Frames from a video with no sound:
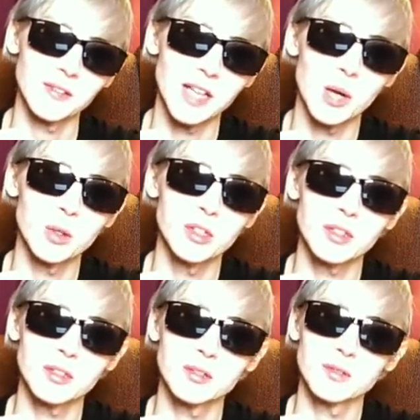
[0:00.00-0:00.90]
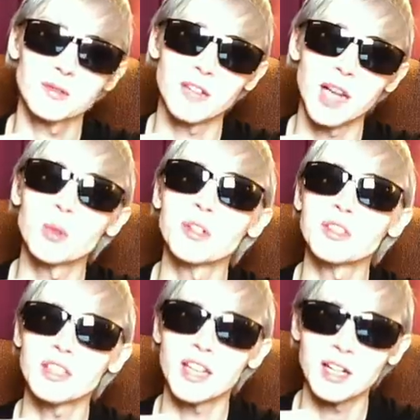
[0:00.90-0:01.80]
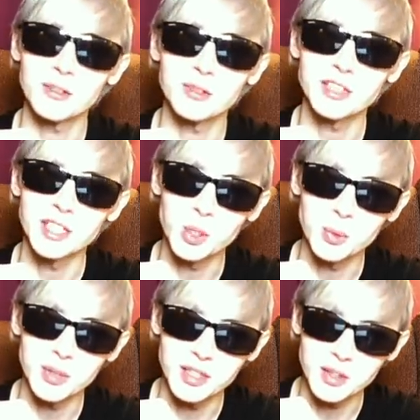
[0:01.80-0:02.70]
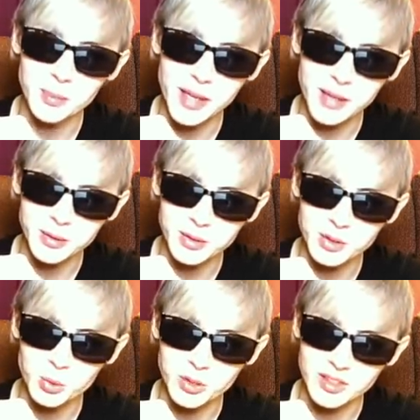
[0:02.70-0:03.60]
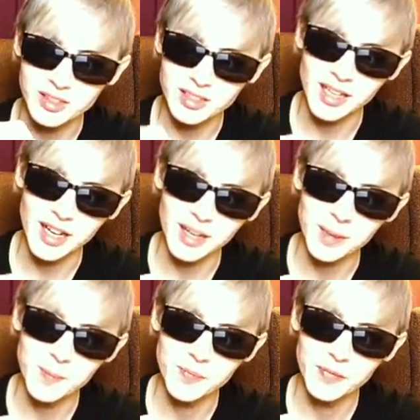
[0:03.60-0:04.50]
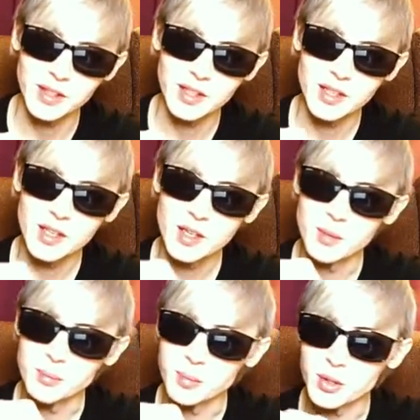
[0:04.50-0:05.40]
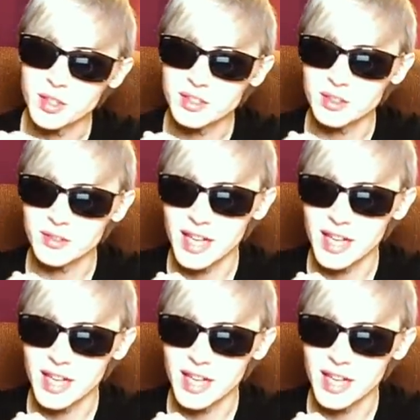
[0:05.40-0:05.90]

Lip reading: Flowers carefully opening their petals towards the sky. Myriads of